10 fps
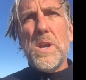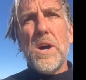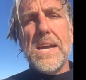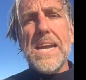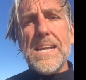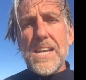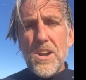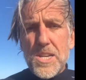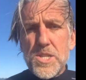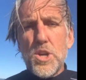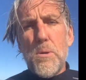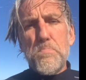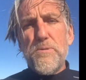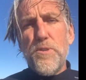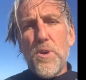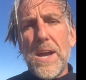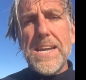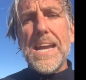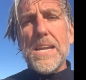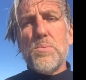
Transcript: I eat and I stop before I eat